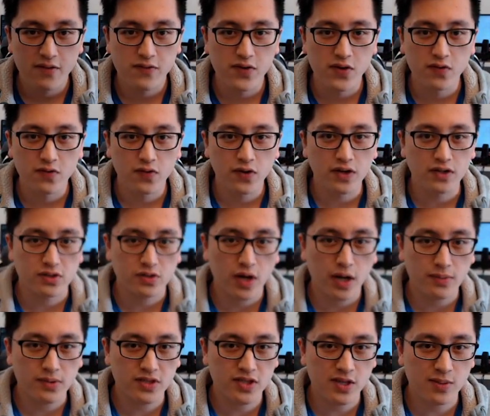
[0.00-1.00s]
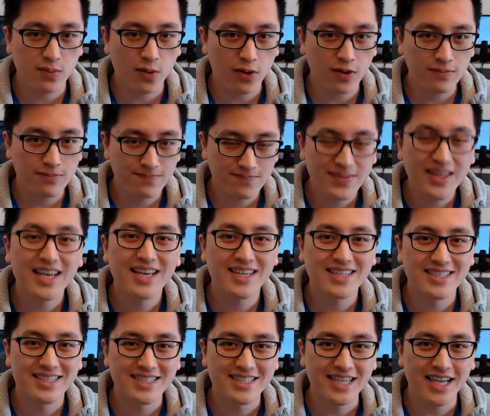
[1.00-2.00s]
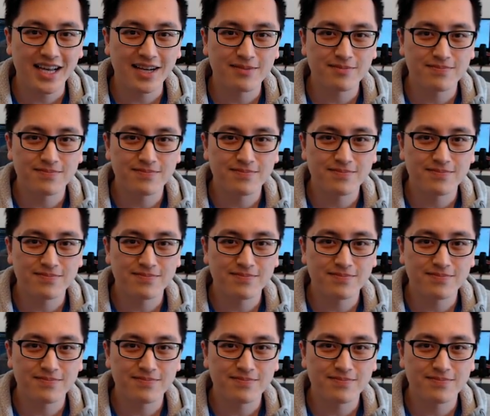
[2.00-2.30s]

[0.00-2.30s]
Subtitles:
Feel free to subscribe to see more. See ya.